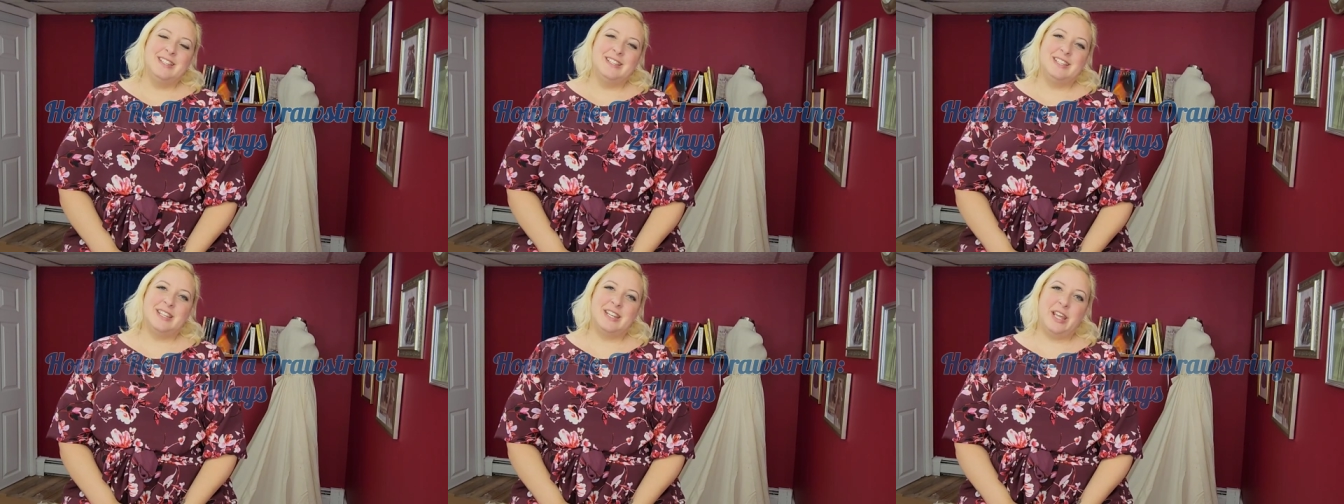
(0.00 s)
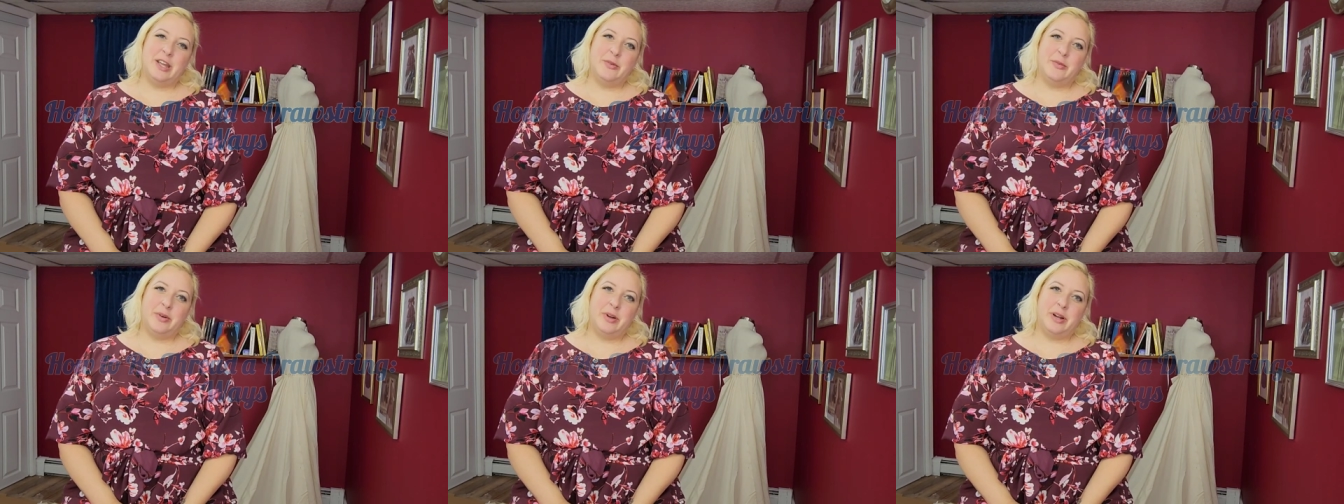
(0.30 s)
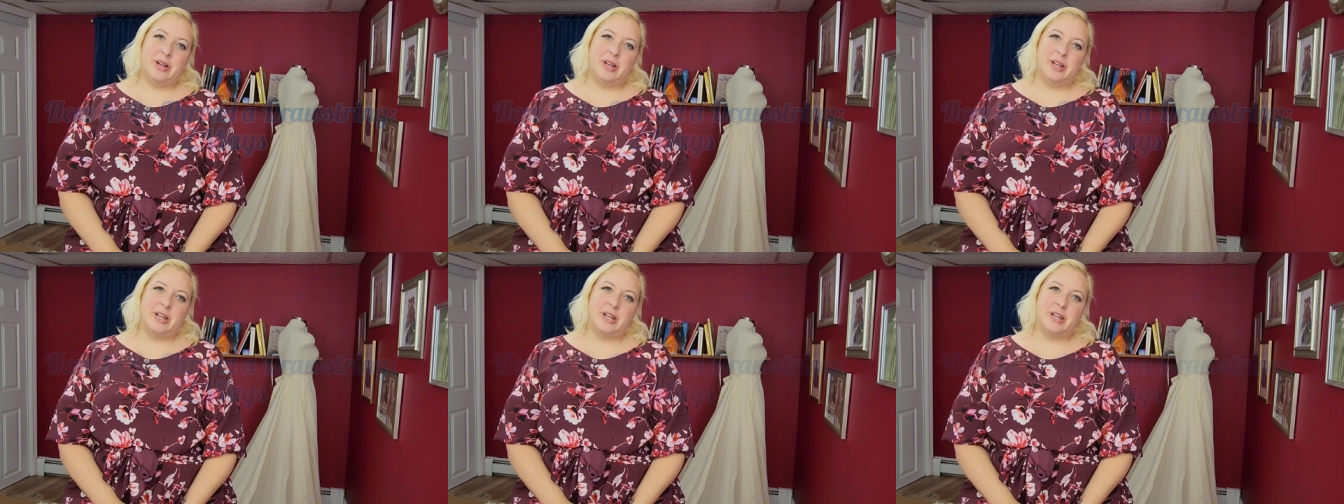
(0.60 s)
Today we're
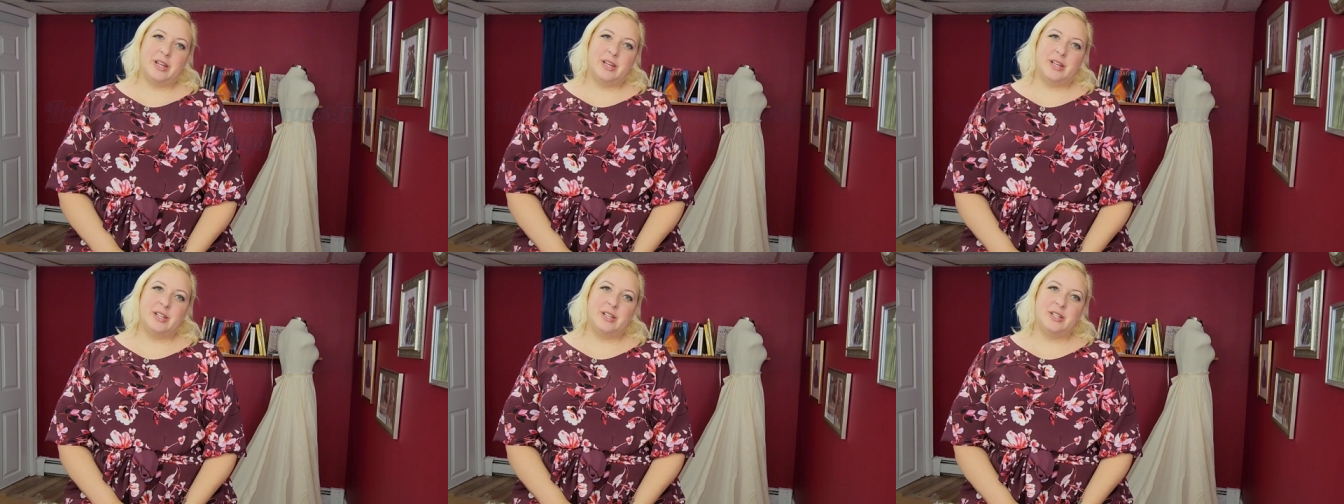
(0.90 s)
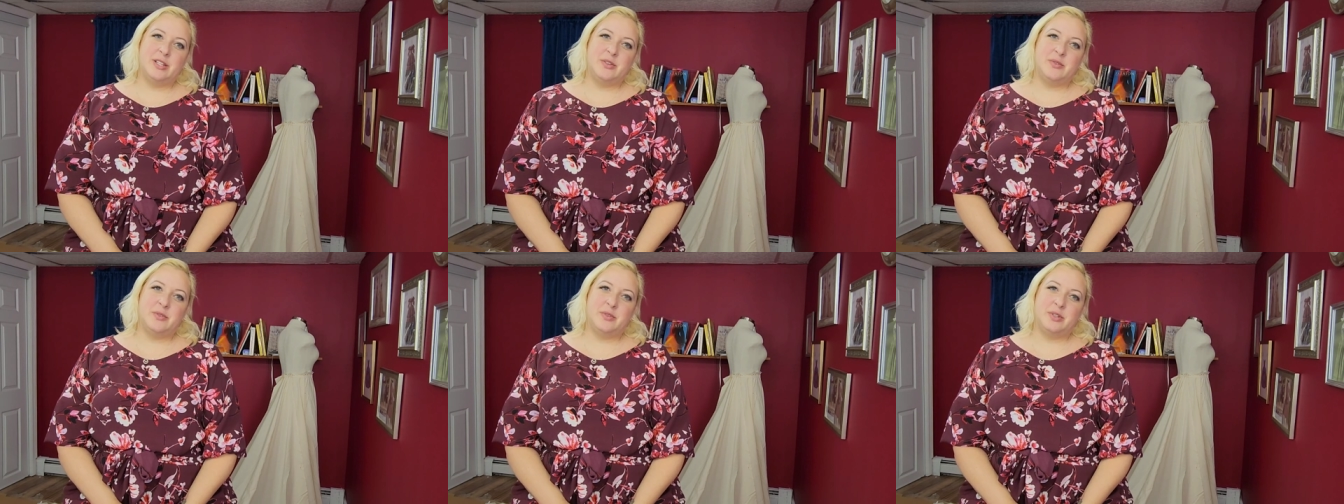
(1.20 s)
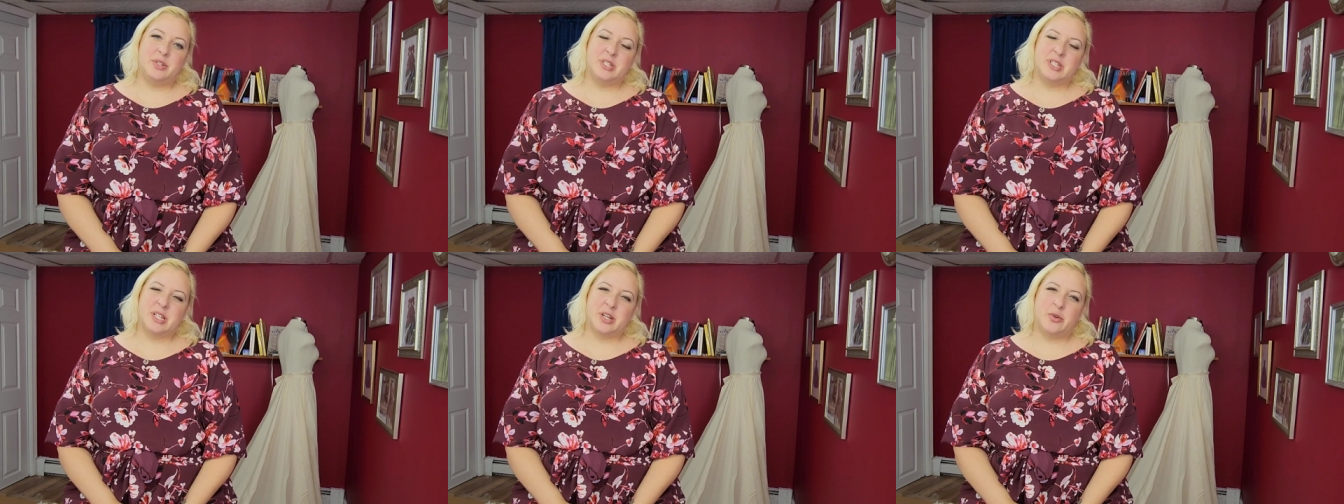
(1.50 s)
gonna do
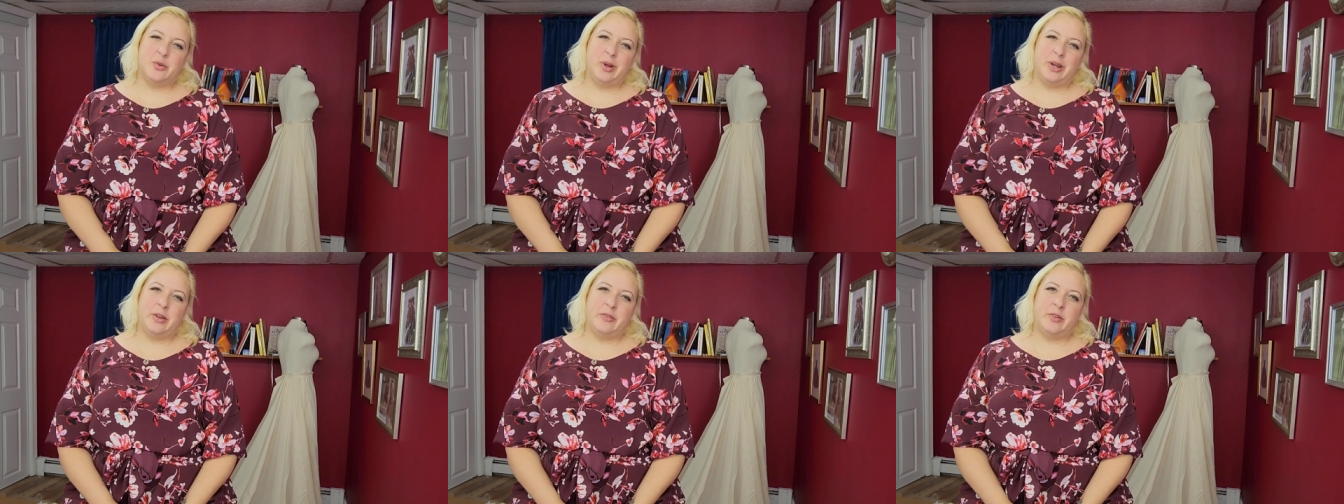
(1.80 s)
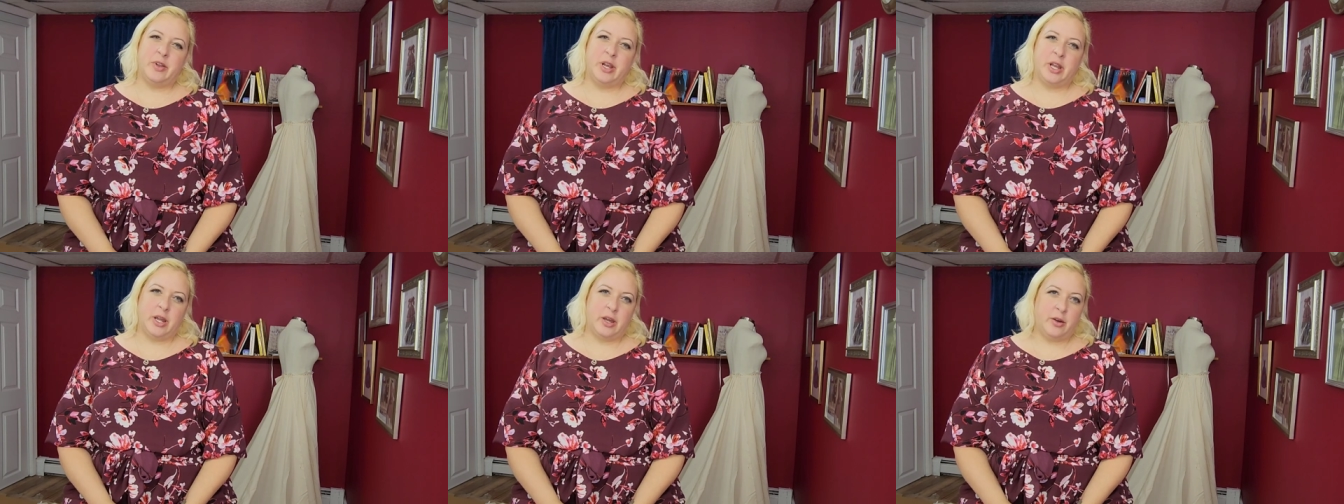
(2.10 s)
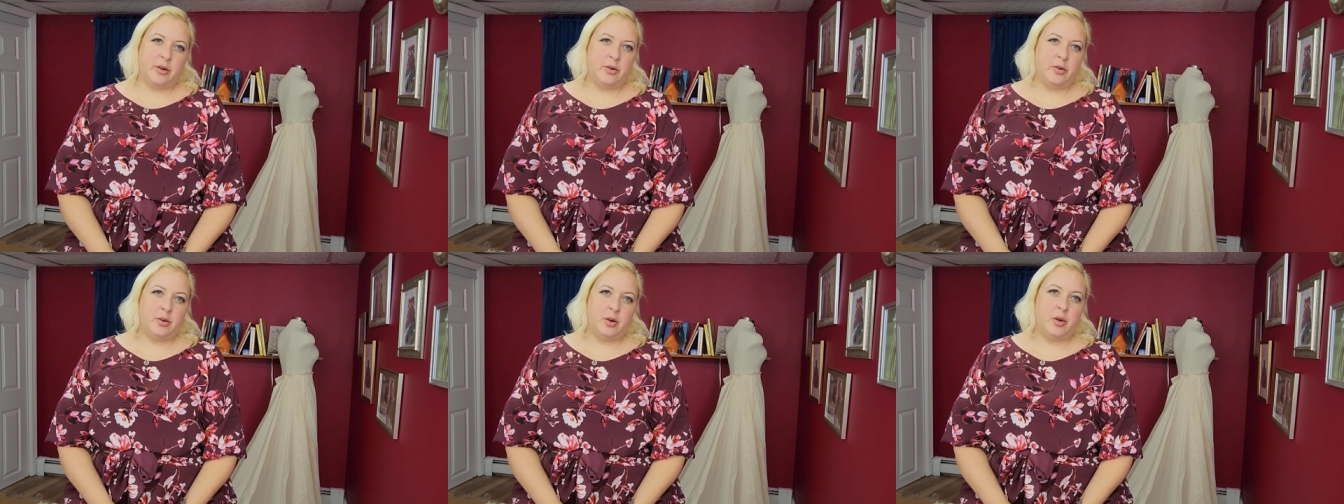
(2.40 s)
just a quick
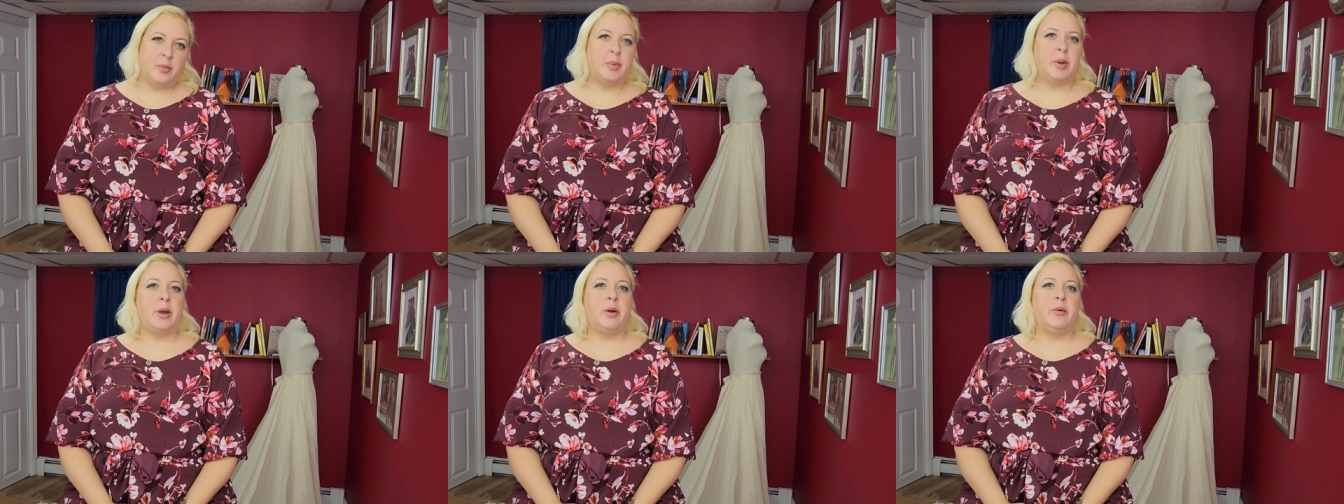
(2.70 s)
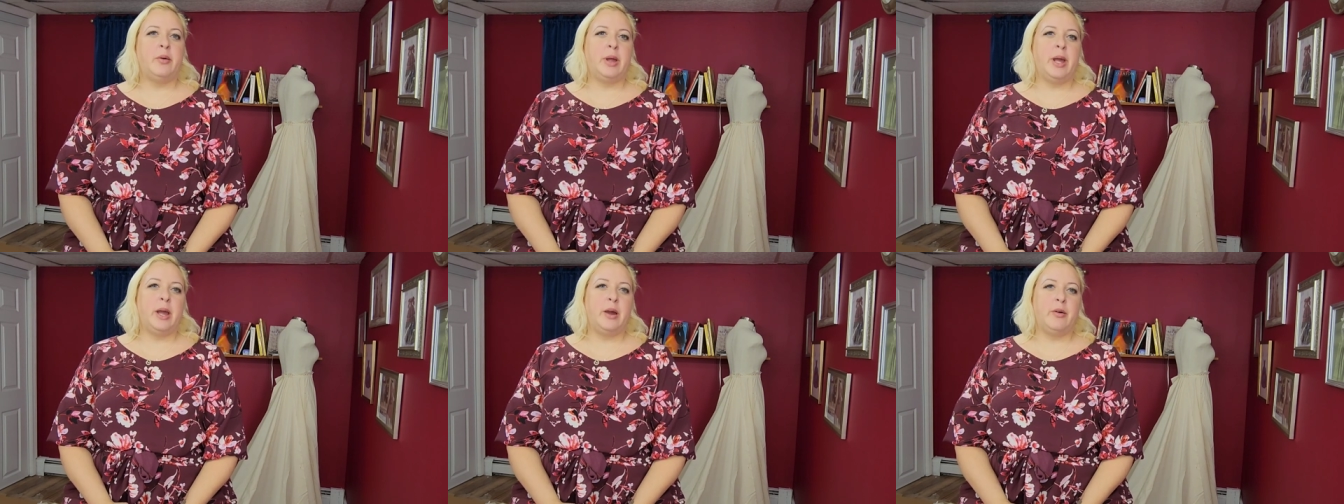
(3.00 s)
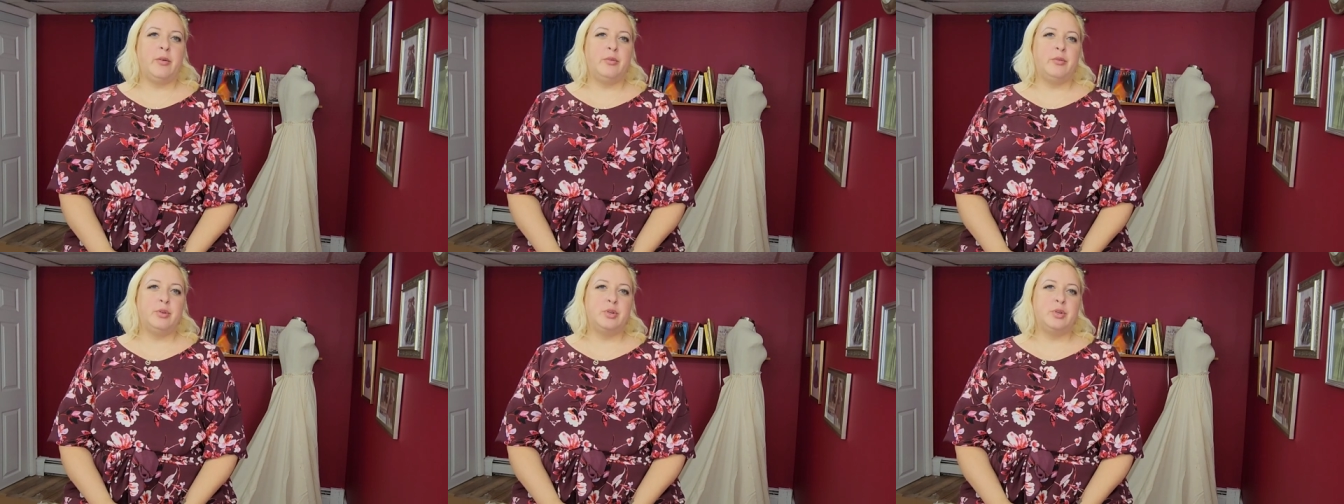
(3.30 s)
video about how